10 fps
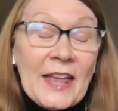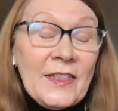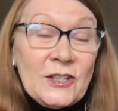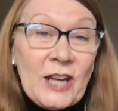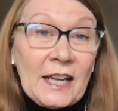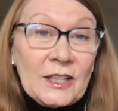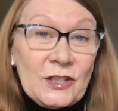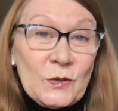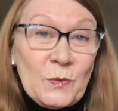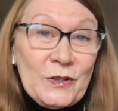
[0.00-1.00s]
And then the
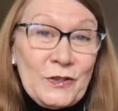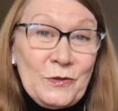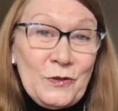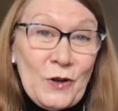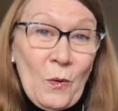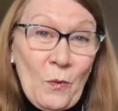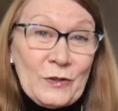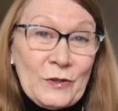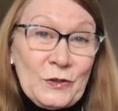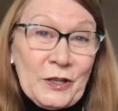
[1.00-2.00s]
challenge is, once you know
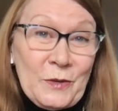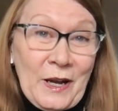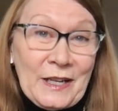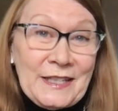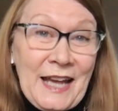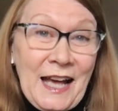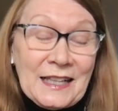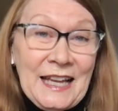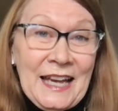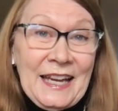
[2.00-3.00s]
what story you want to
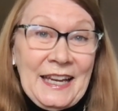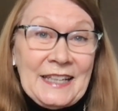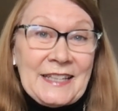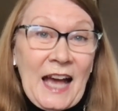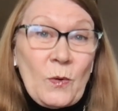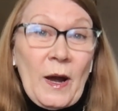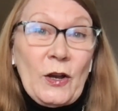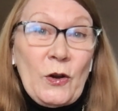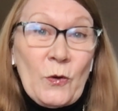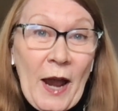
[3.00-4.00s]
tell, is how do
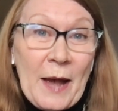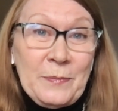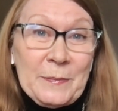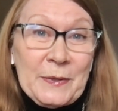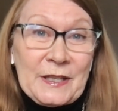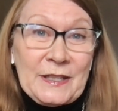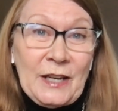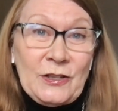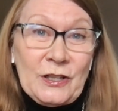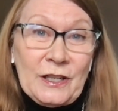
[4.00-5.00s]
I grab people's
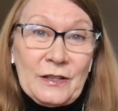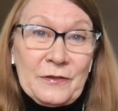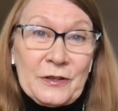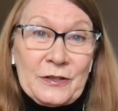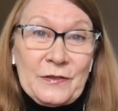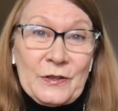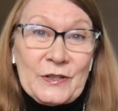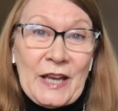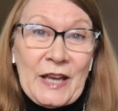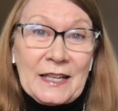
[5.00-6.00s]
attention in the first
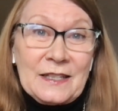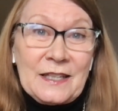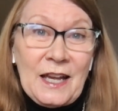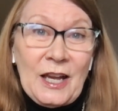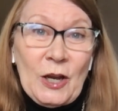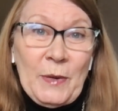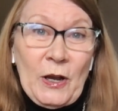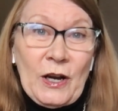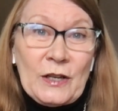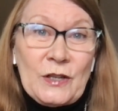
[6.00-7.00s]
few seconds?
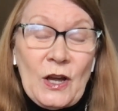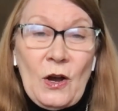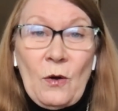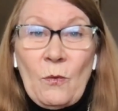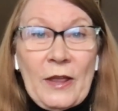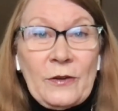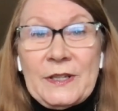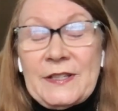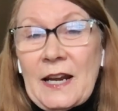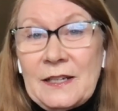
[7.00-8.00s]
Because
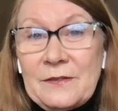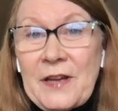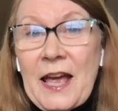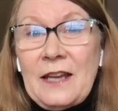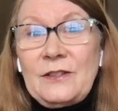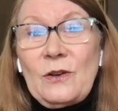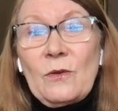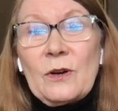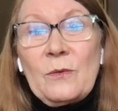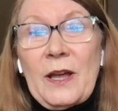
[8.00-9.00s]
whether it's at an event
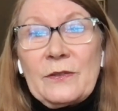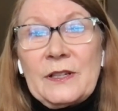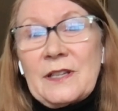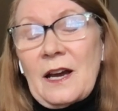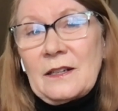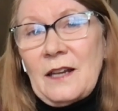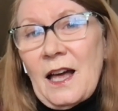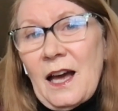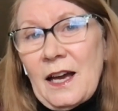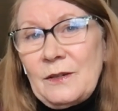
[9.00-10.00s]
or whether it's
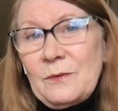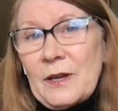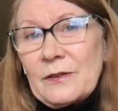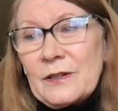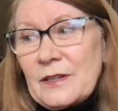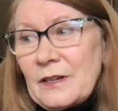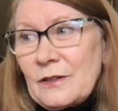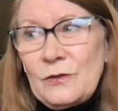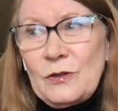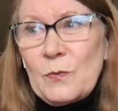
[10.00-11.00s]
online, whether it's
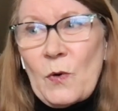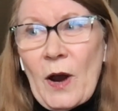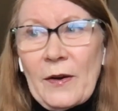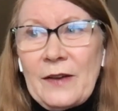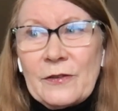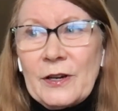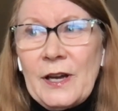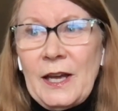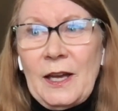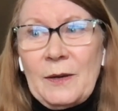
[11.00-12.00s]
on YouTube,
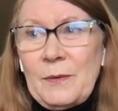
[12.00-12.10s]
wherever,